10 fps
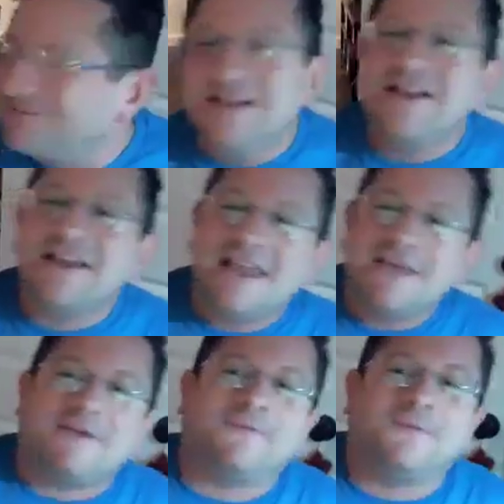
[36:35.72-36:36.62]
we can keep
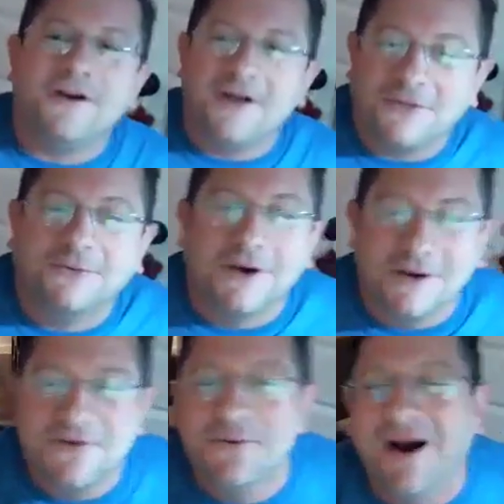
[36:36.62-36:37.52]
that for another one
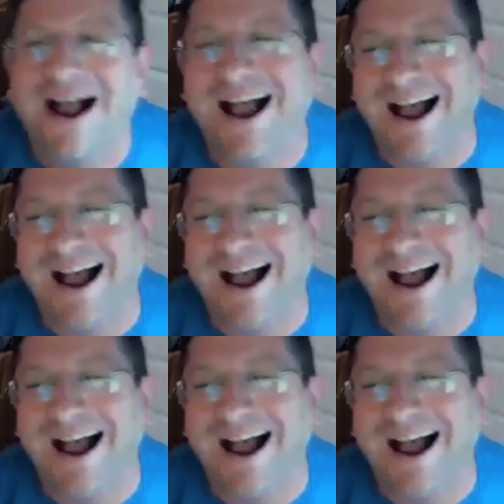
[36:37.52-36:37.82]
if you want.